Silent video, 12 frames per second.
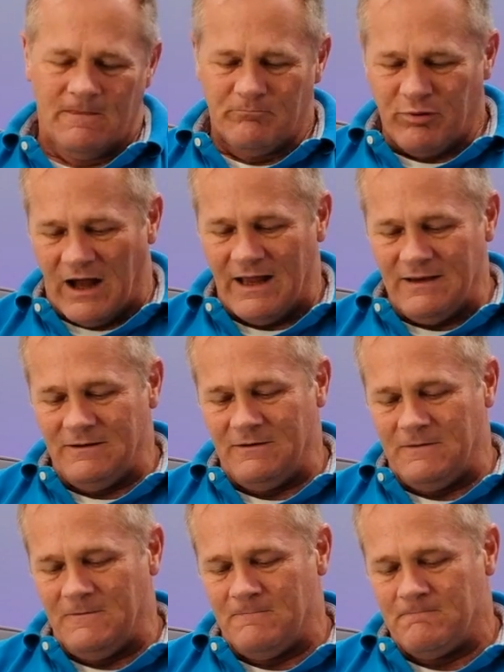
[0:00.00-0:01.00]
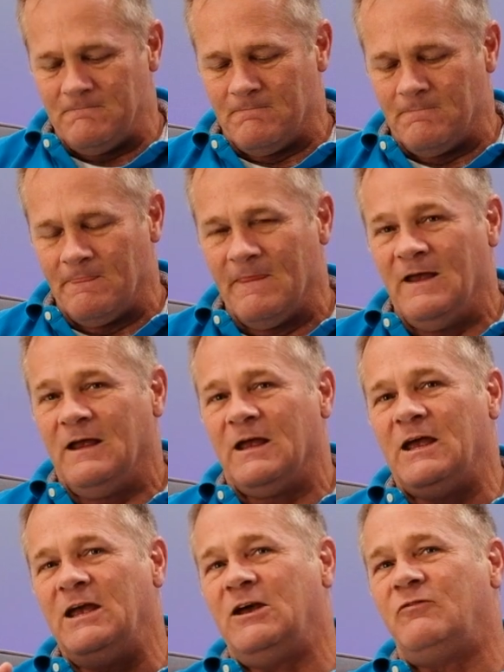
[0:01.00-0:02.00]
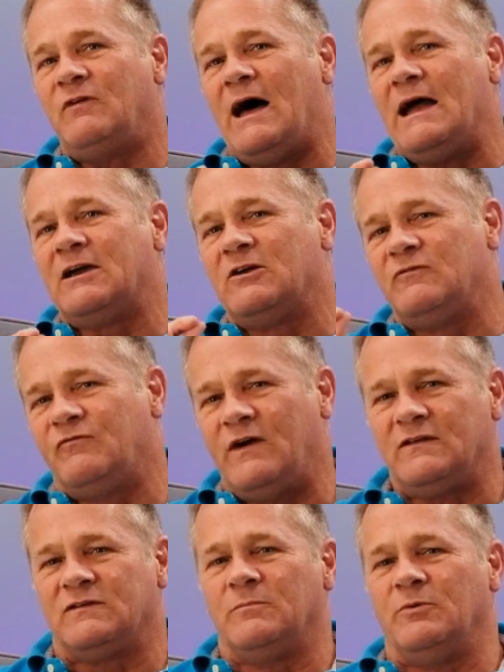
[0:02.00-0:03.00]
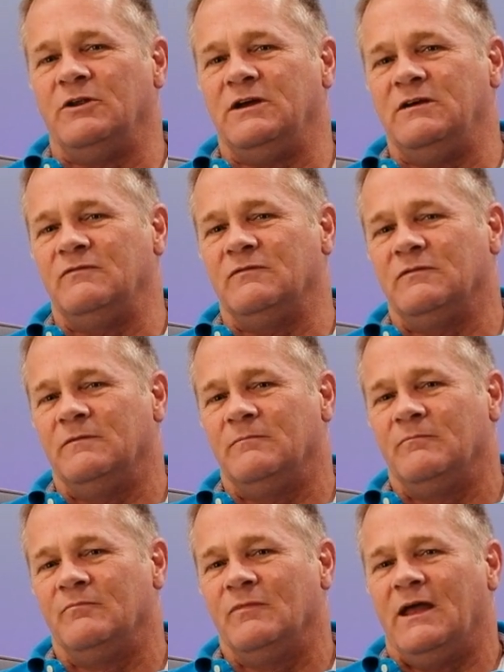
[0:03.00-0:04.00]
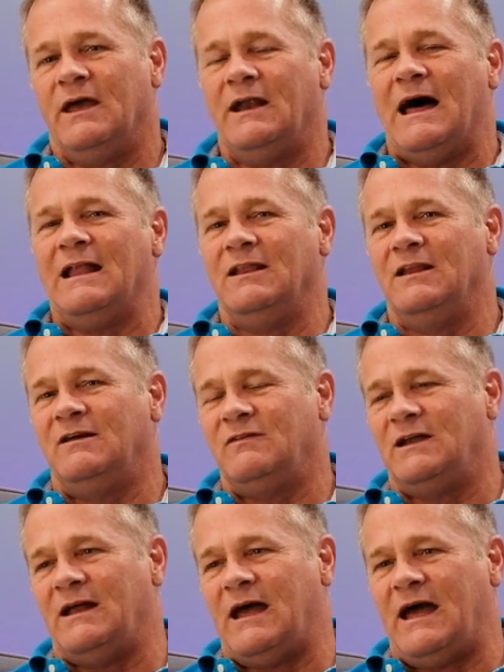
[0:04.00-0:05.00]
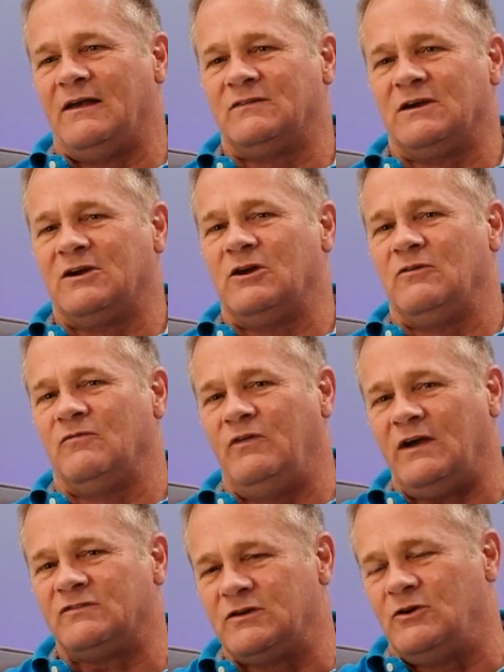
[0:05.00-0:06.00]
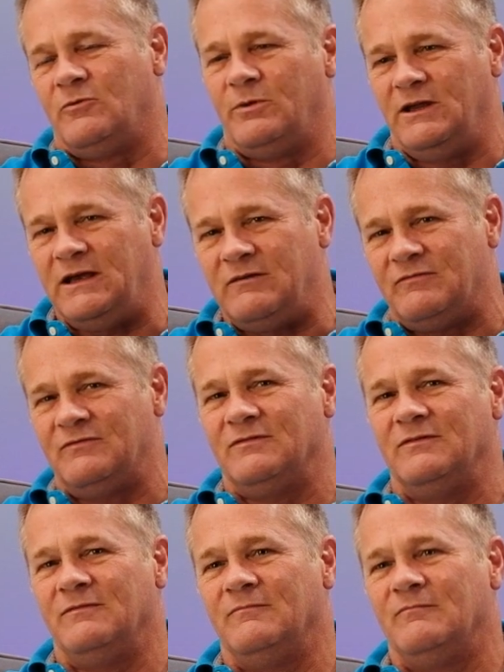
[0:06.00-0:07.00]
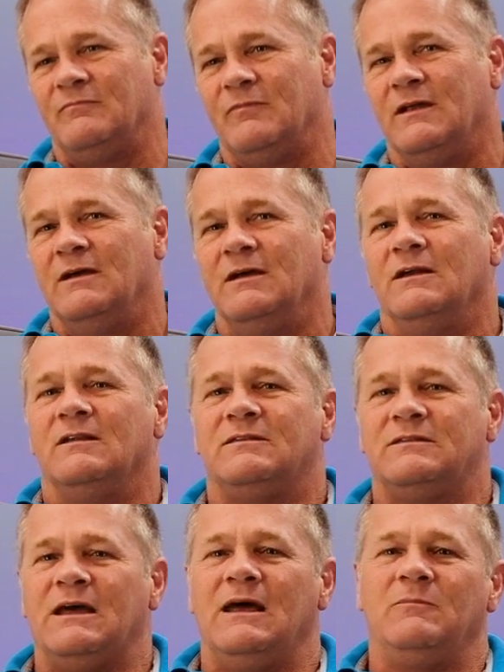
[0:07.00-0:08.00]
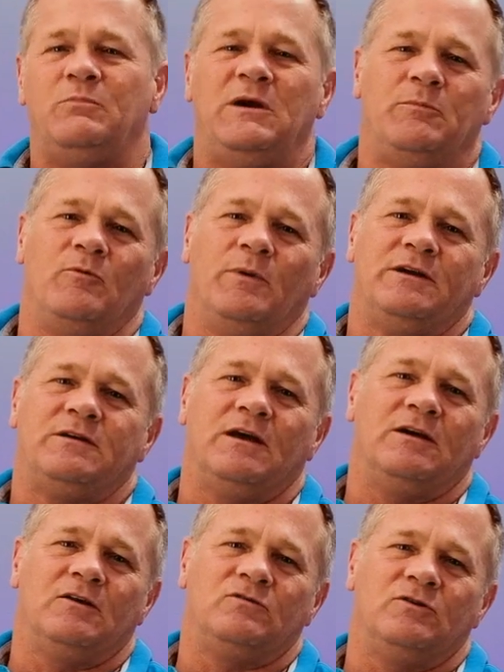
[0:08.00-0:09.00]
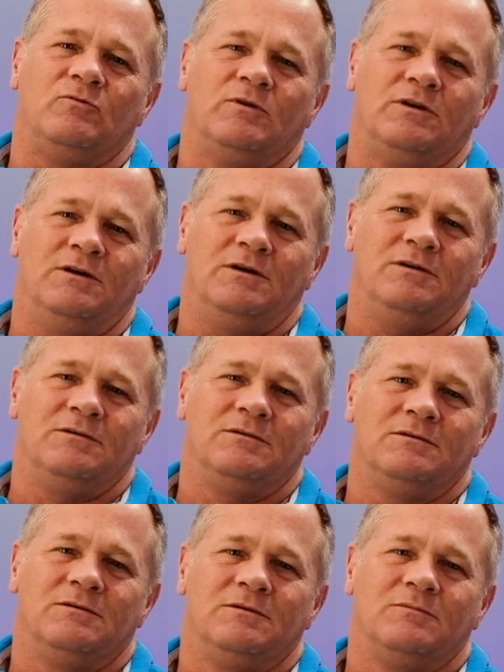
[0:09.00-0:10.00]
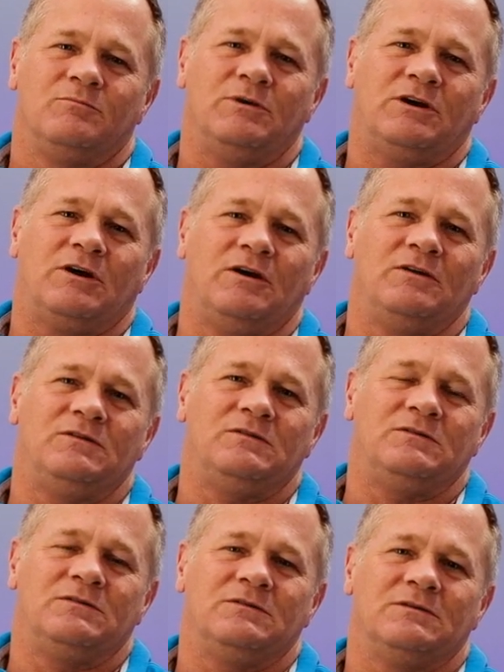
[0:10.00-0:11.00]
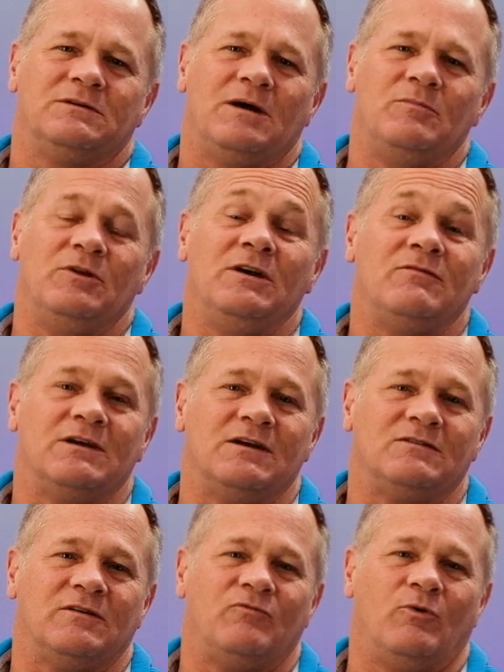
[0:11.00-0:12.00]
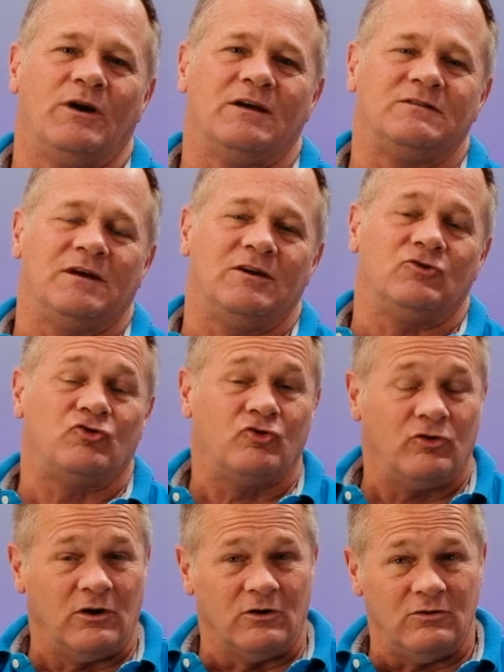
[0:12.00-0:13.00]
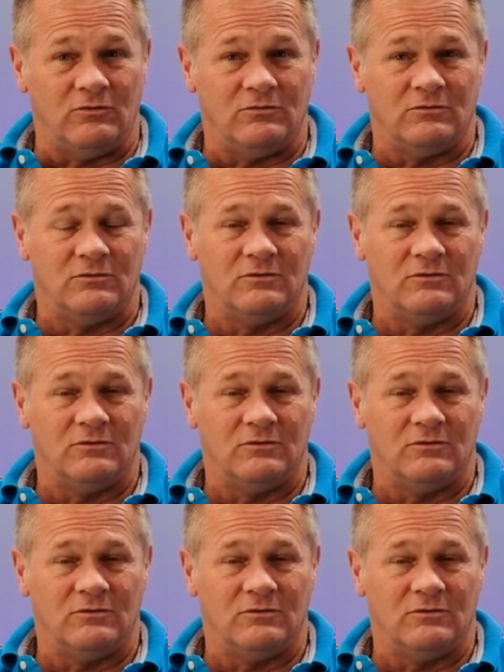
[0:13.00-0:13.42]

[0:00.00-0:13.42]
But if I confess a belief and I live it as a convictional belief, then people may take issue with it because I'm living as if what I say is true.